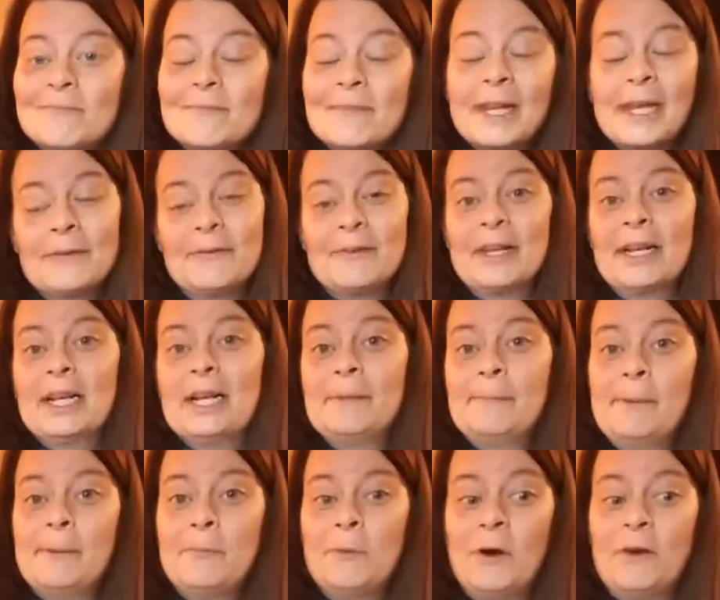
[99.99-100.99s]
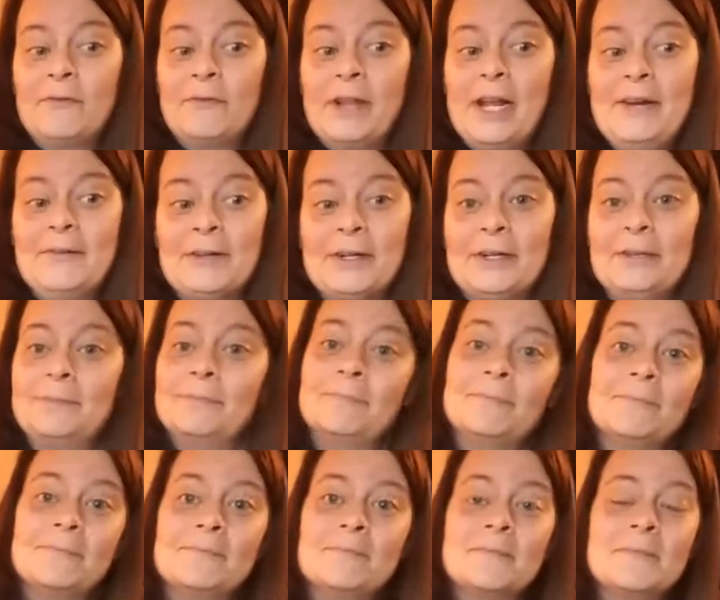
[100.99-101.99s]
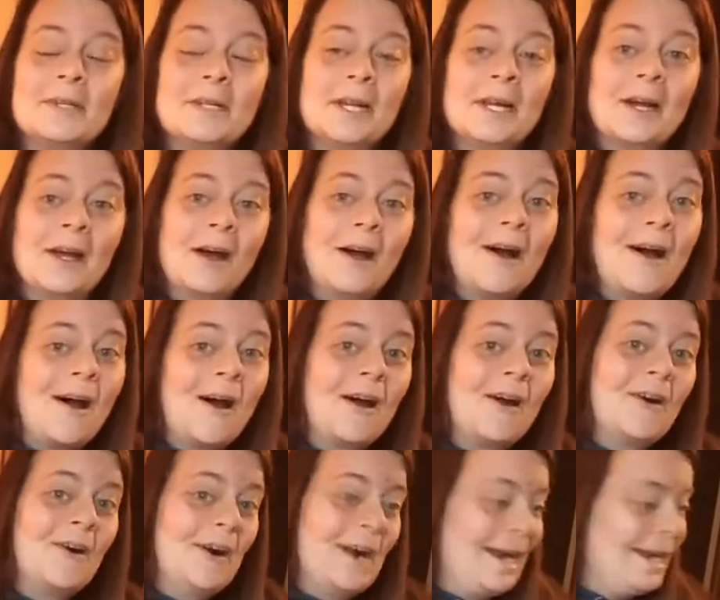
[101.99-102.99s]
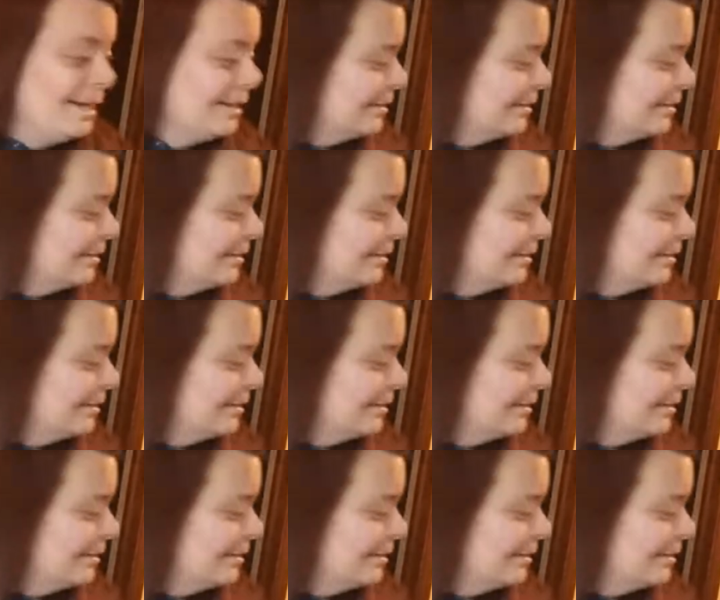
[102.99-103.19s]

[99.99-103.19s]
give it a little bit more flavor. Alright,